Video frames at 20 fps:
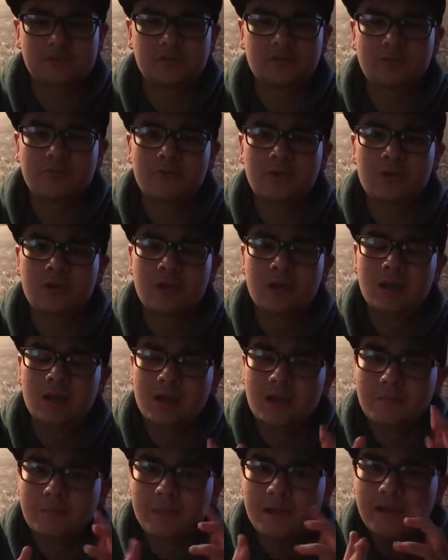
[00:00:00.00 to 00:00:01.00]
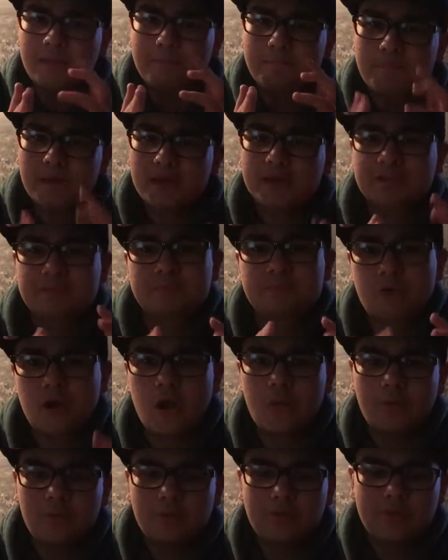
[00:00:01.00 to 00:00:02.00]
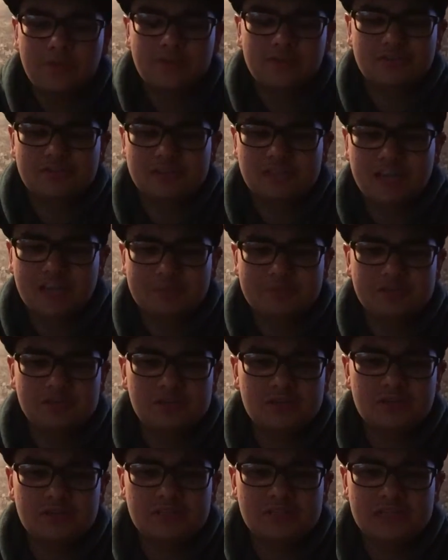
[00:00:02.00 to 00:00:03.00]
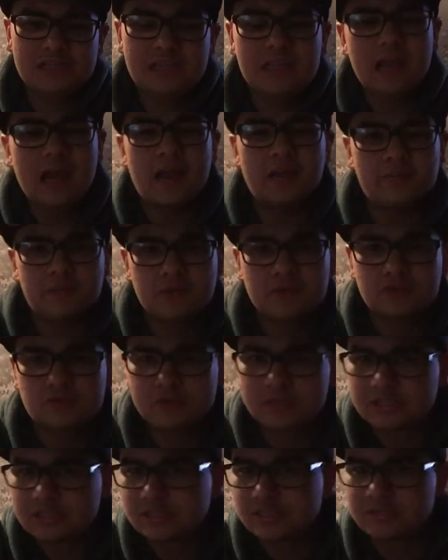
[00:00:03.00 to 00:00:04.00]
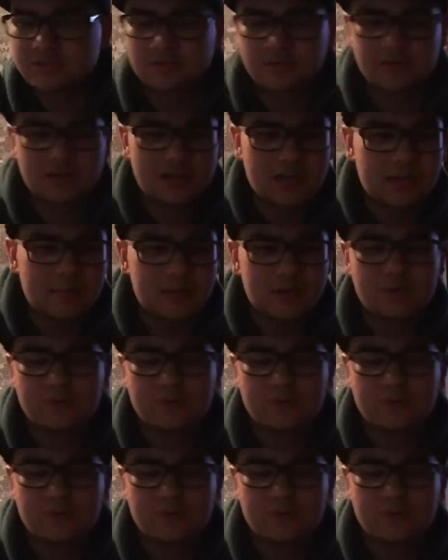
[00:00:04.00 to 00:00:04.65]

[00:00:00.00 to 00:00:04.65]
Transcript: However, my biggest problem with this game is you could see every twist and turn coming.